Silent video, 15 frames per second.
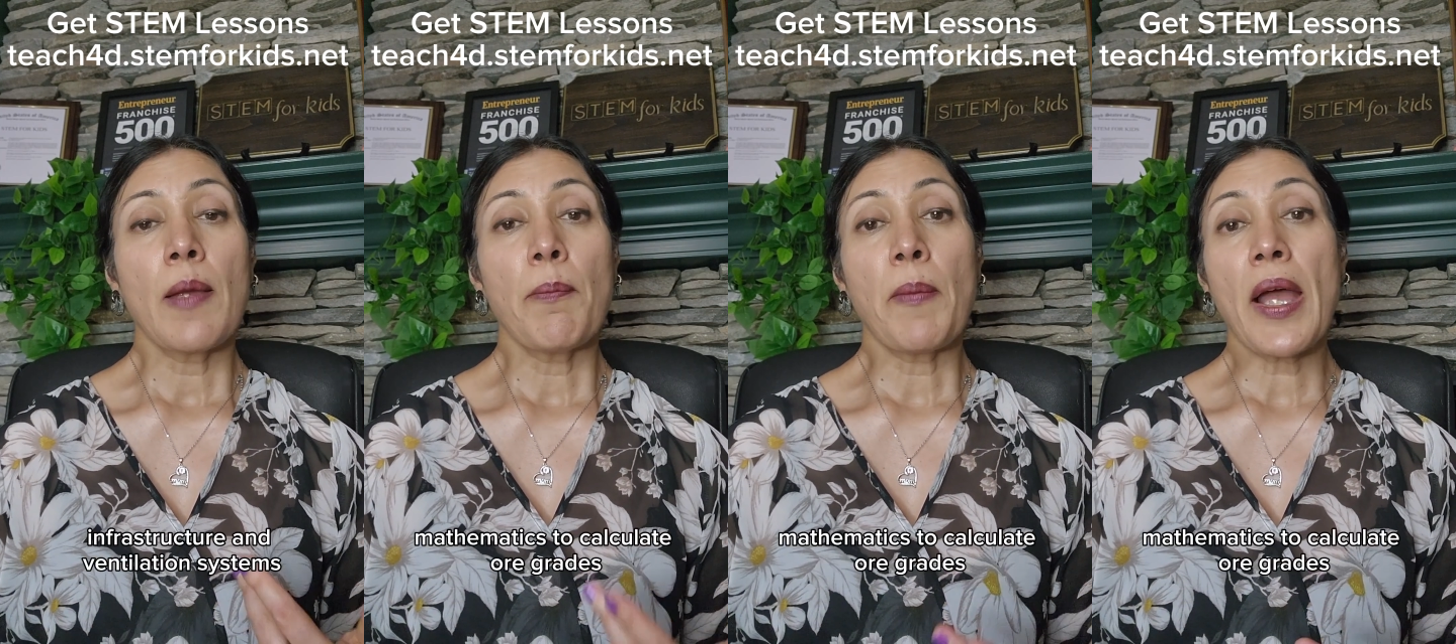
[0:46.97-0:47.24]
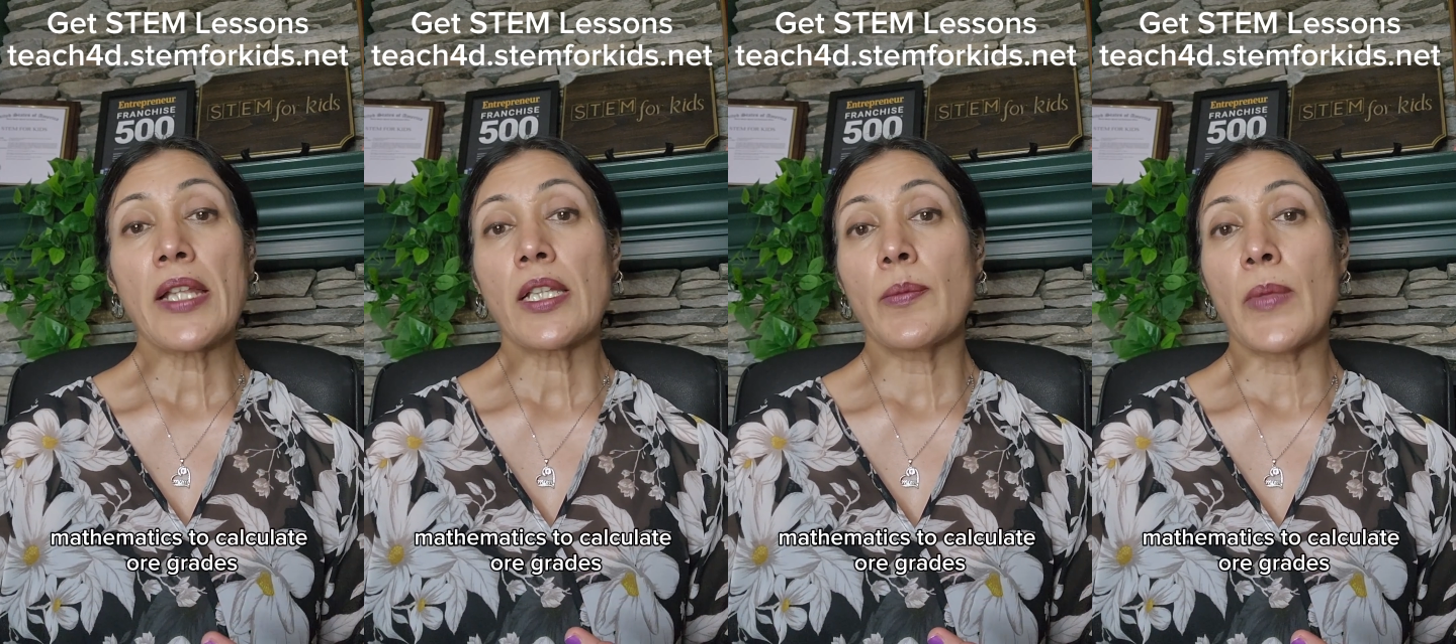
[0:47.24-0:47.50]

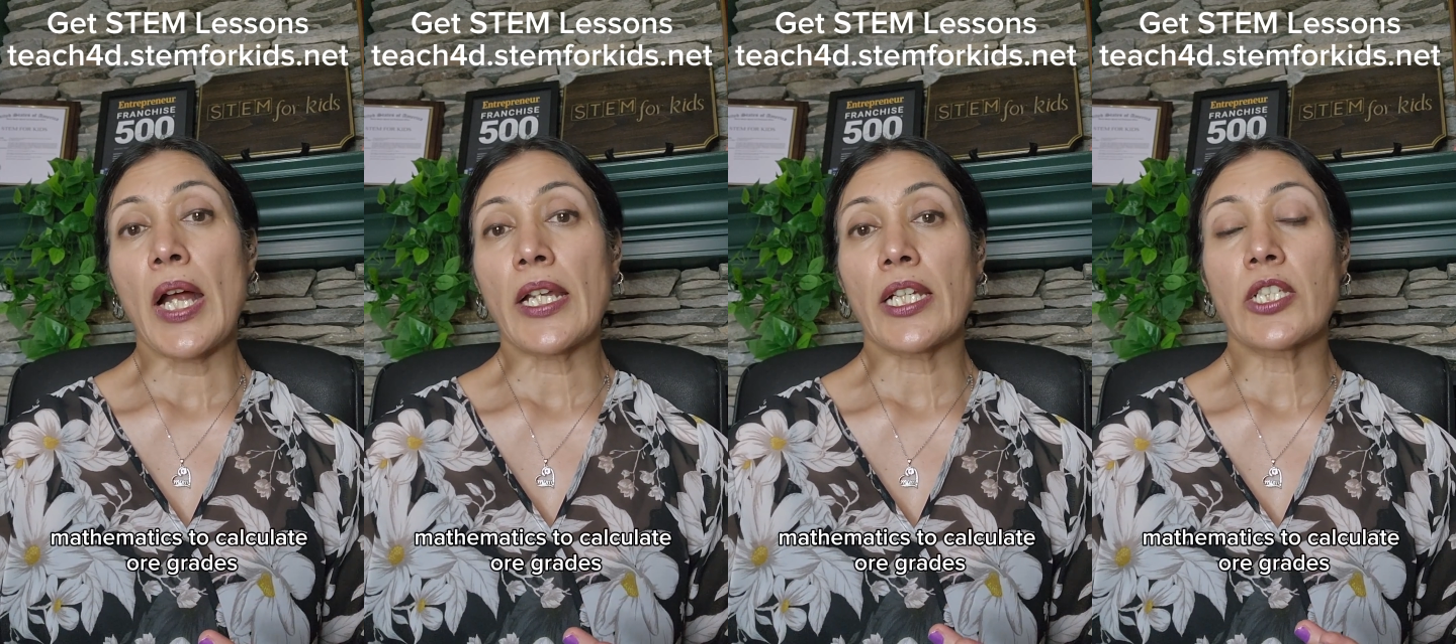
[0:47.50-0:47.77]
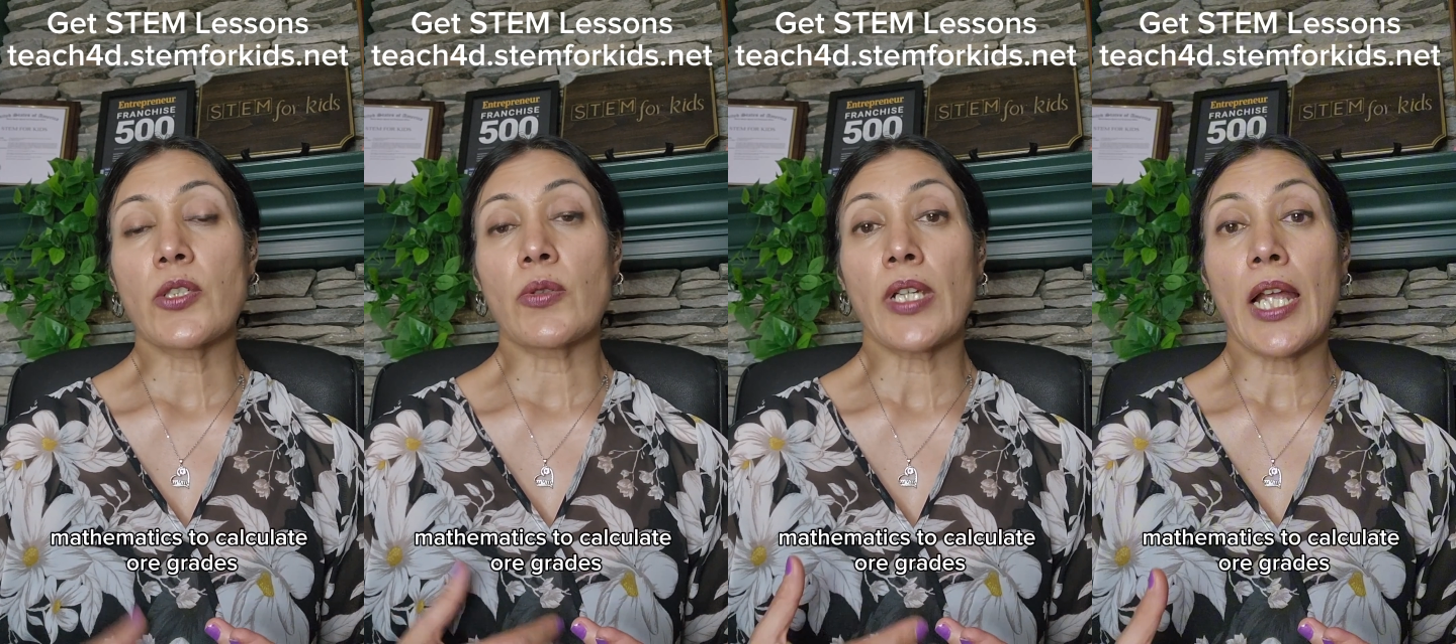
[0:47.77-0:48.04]

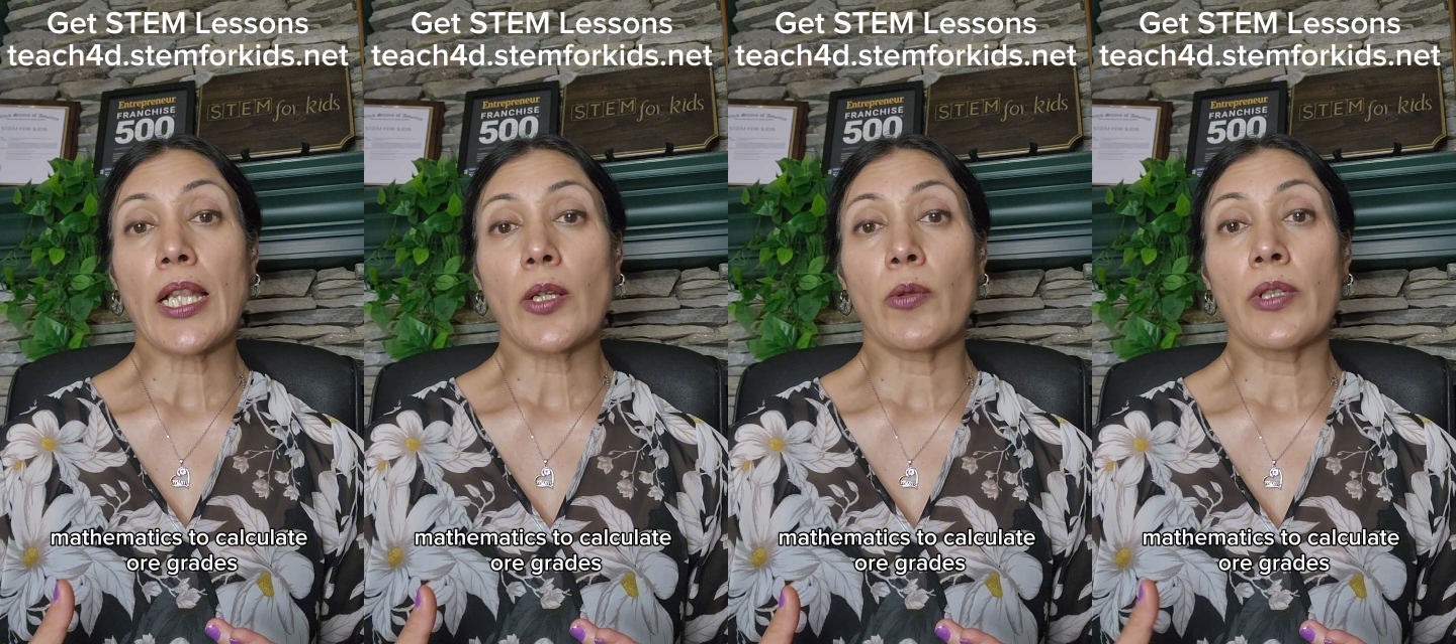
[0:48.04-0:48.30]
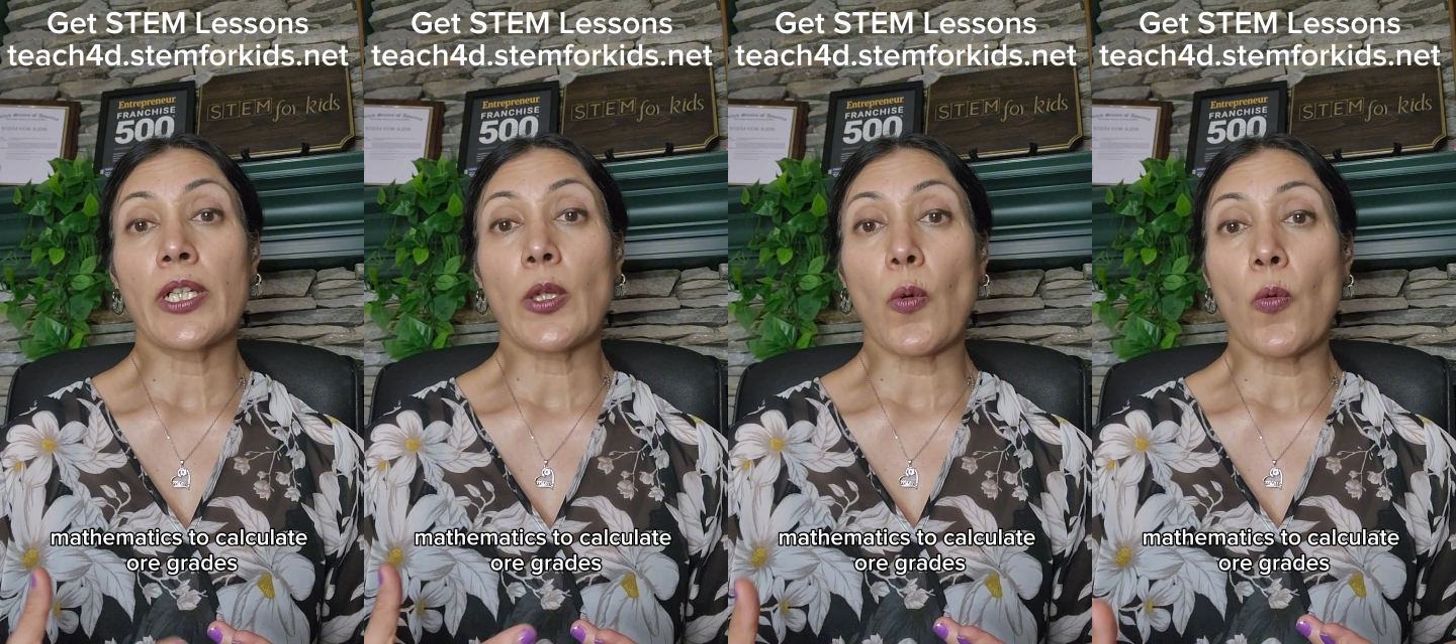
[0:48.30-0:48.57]
mathematics to
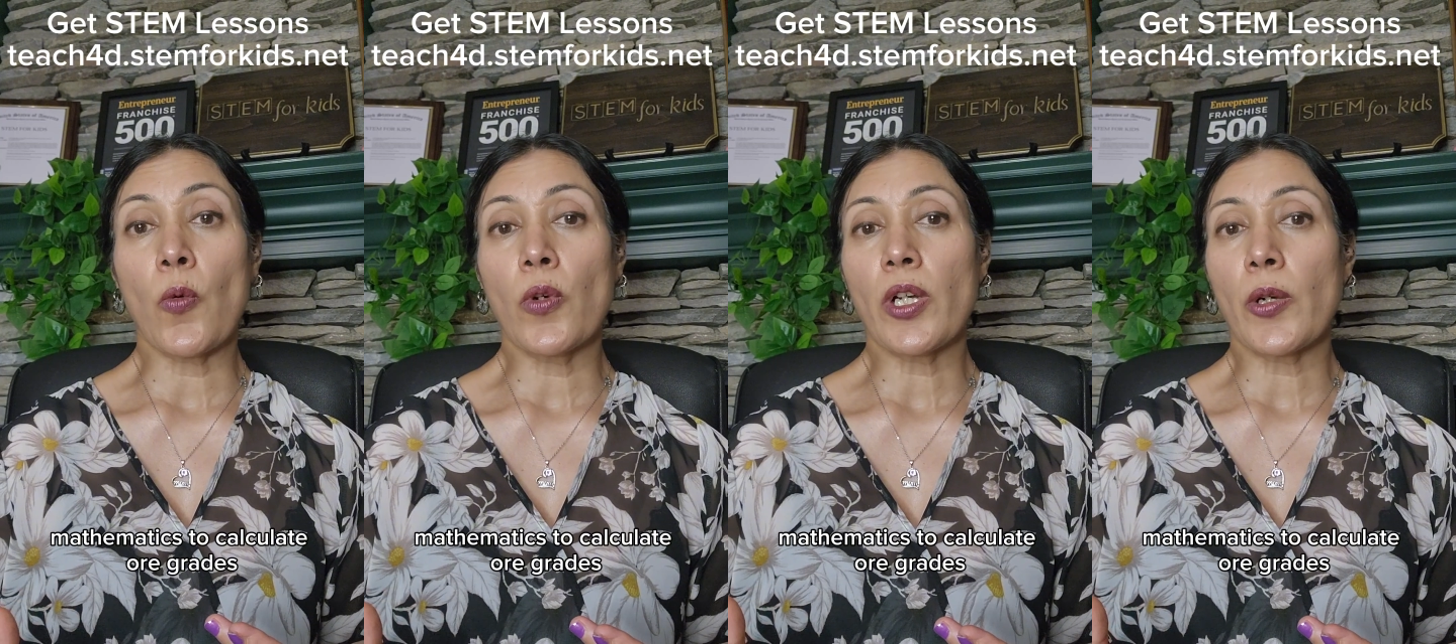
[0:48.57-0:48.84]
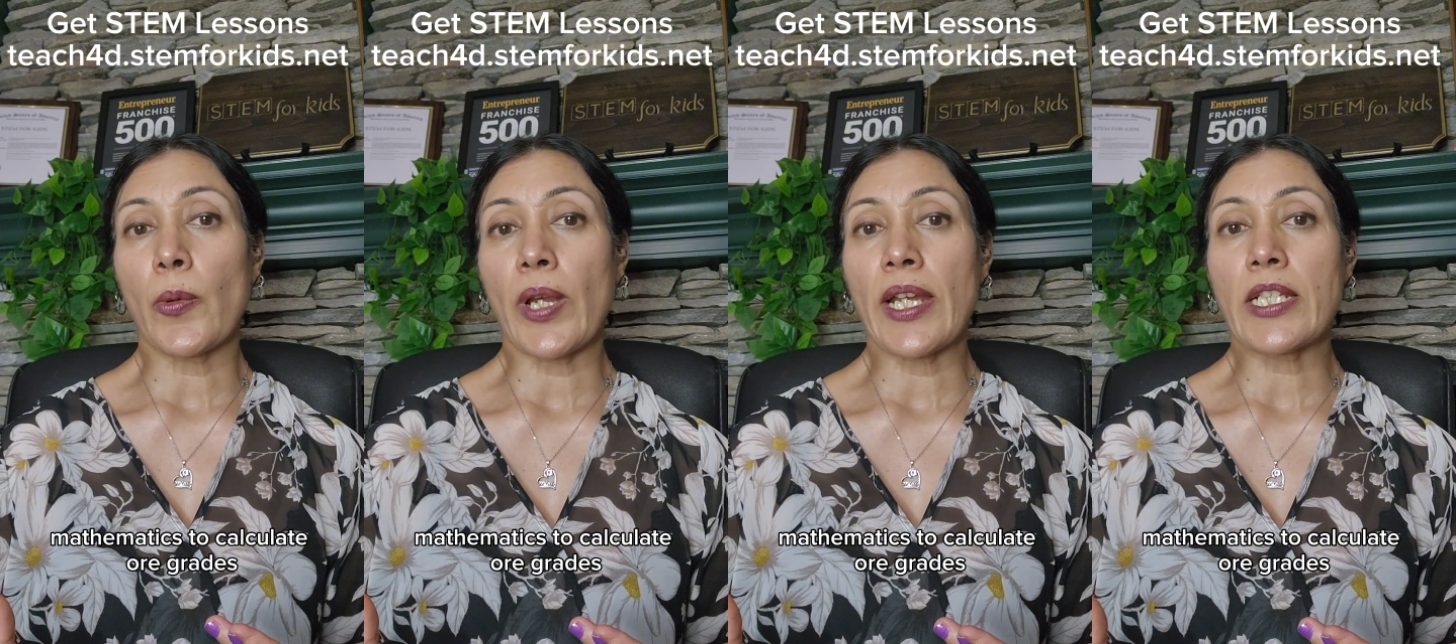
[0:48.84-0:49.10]
calculate ore
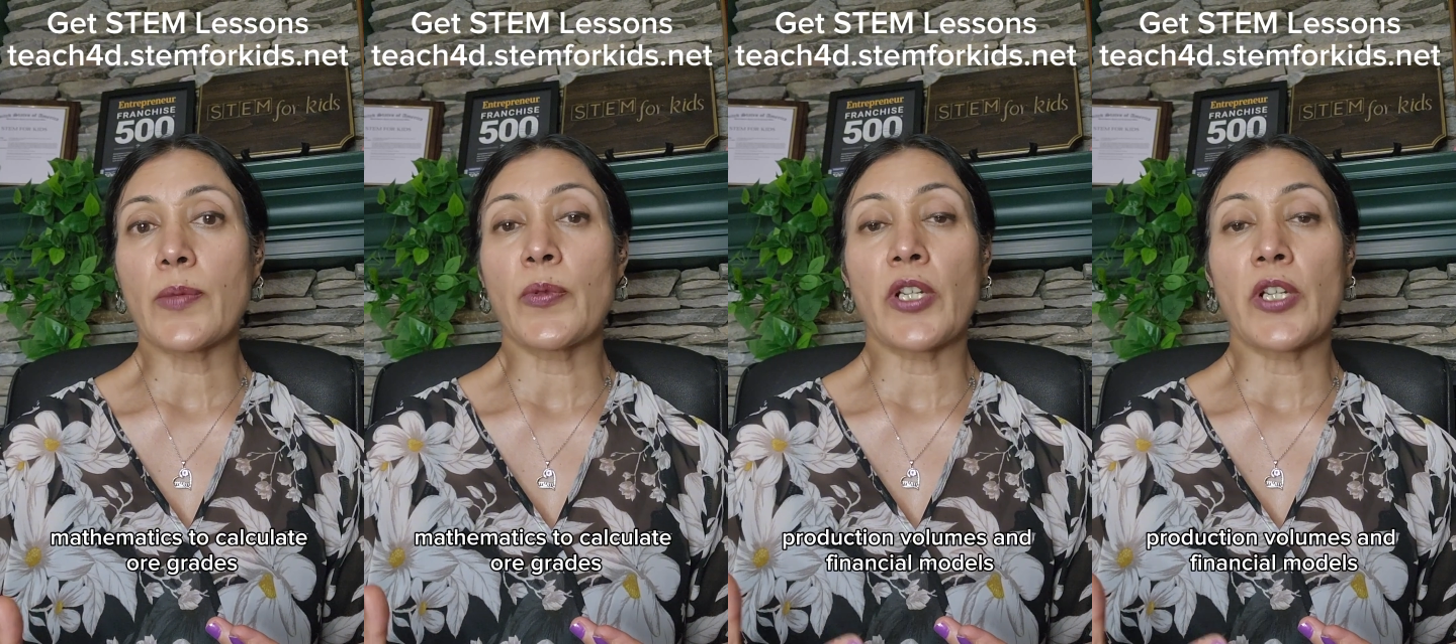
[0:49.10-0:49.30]
grades,